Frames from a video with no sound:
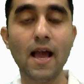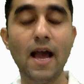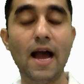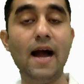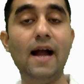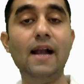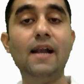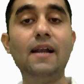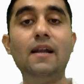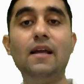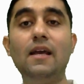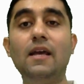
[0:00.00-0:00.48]

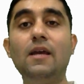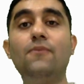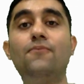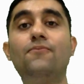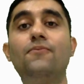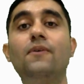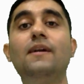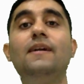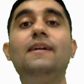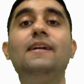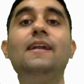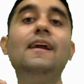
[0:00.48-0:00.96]
And if
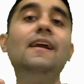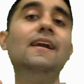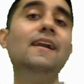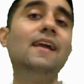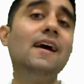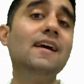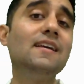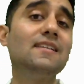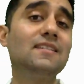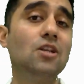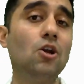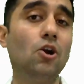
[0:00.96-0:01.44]
the data
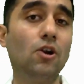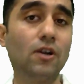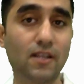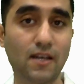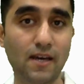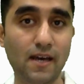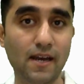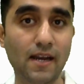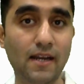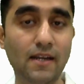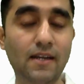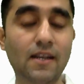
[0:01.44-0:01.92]
is not
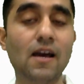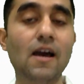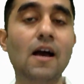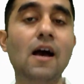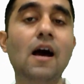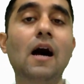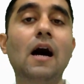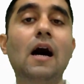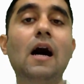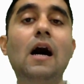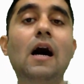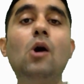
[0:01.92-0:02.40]
correct,
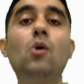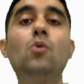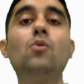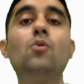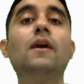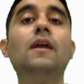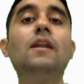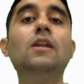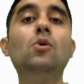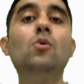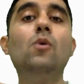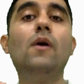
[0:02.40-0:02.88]
how
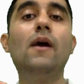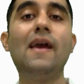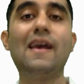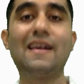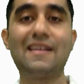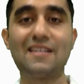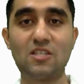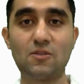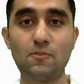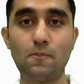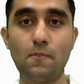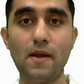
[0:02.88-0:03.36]
can you
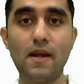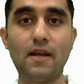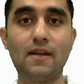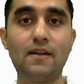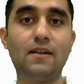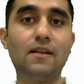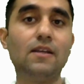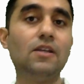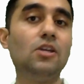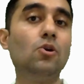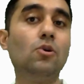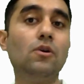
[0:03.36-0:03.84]

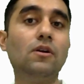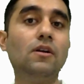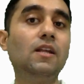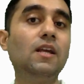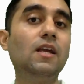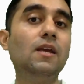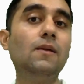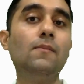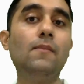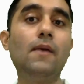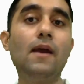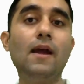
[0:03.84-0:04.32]
expect your
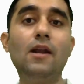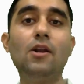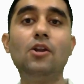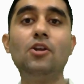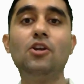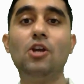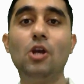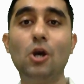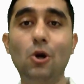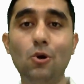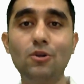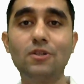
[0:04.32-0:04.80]
team and
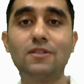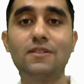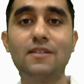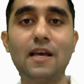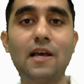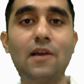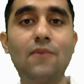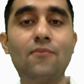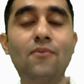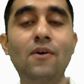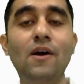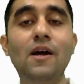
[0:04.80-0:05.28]

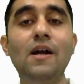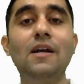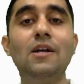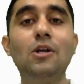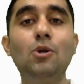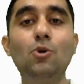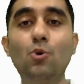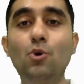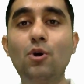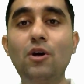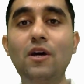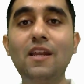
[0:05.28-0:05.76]
yourself
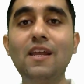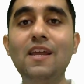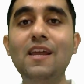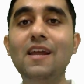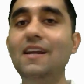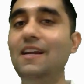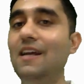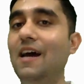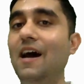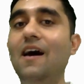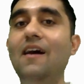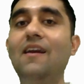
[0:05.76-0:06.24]
to
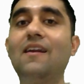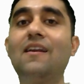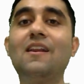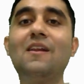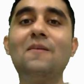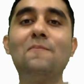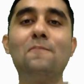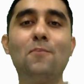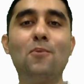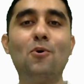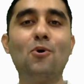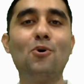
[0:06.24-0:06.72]
create a
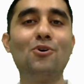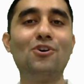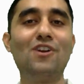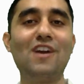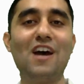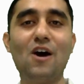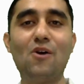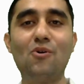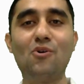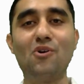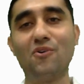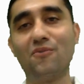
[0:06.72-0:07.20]
report
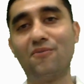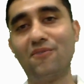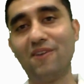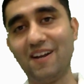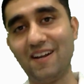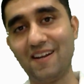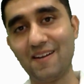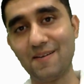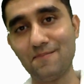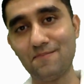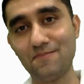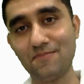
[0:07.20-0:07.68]
out of
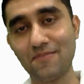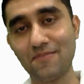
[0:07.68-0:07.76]
it?